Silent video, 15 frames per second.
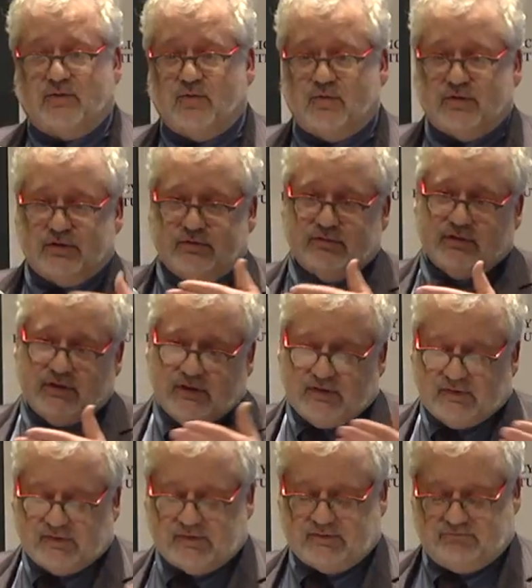the Corner
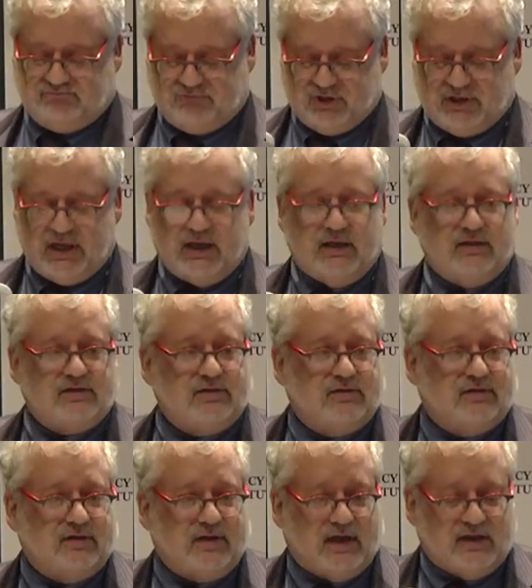is related to
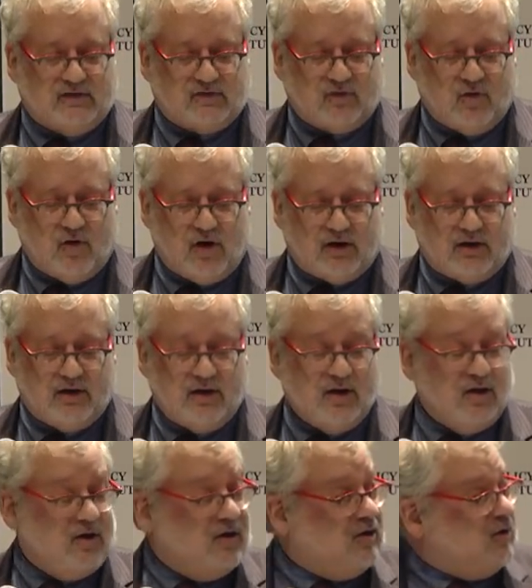today's talk.
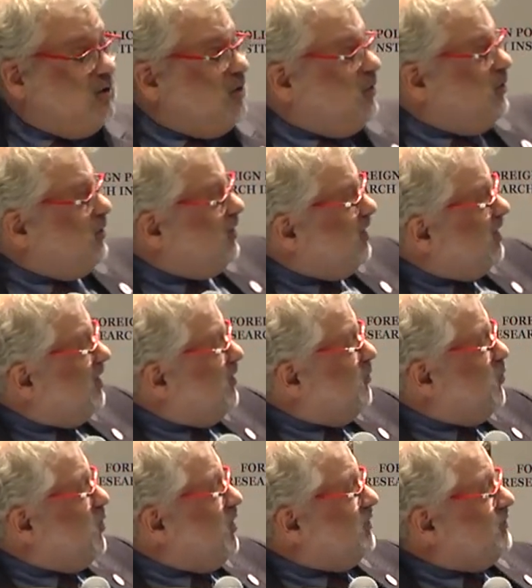
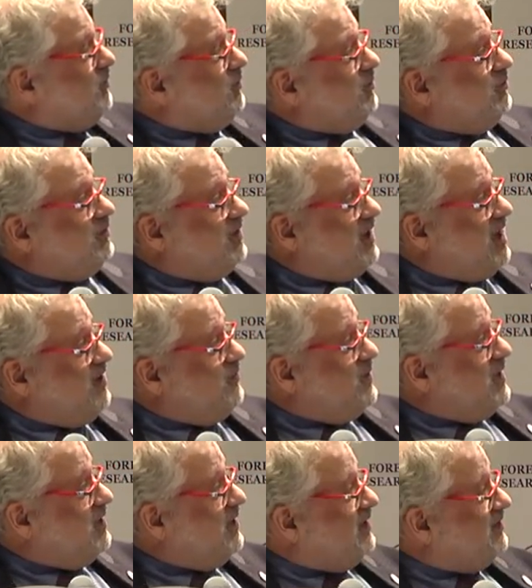Walter gave
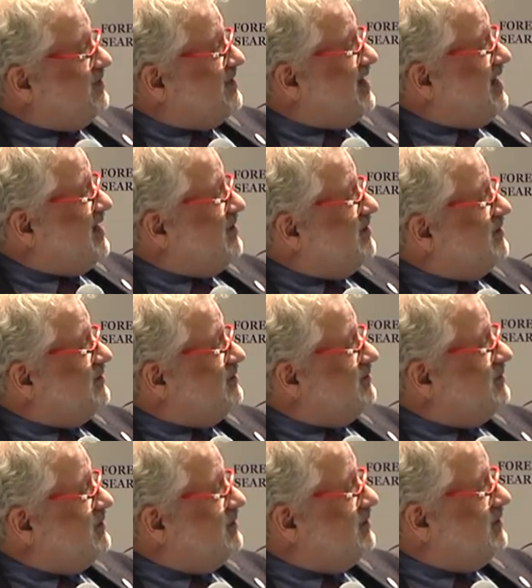me this title.
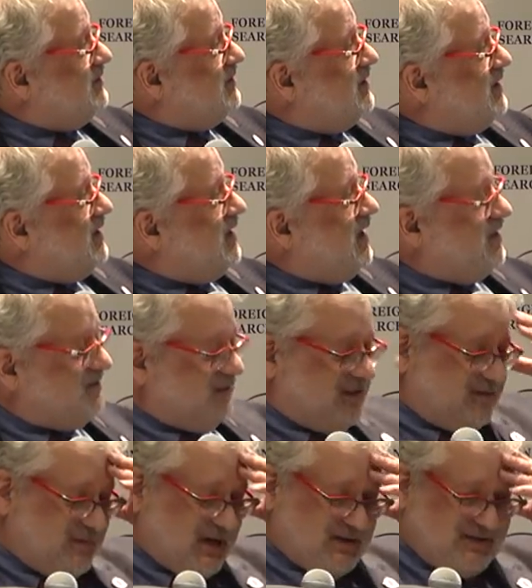I
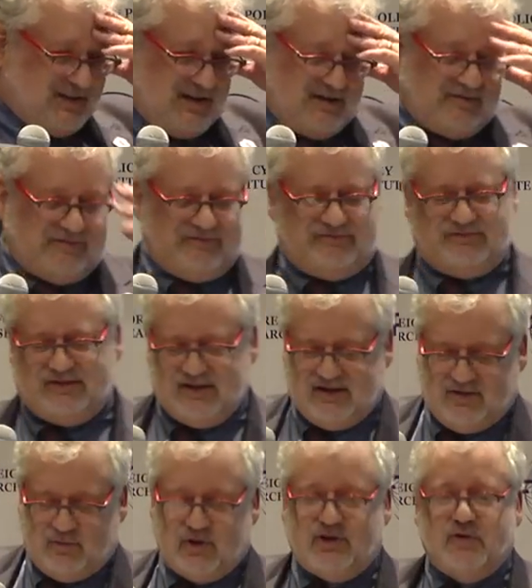said to myself,
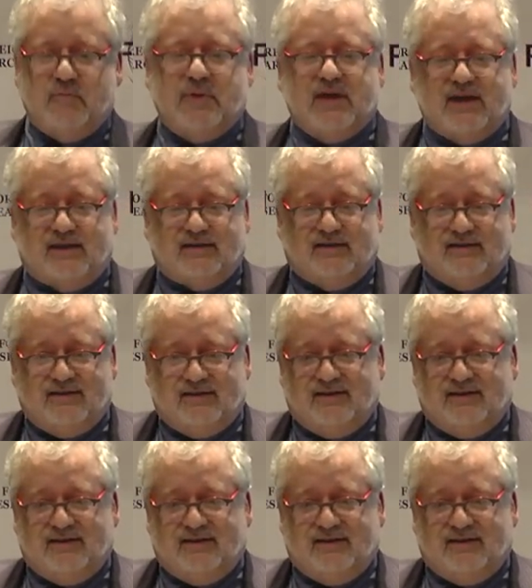what do you mean?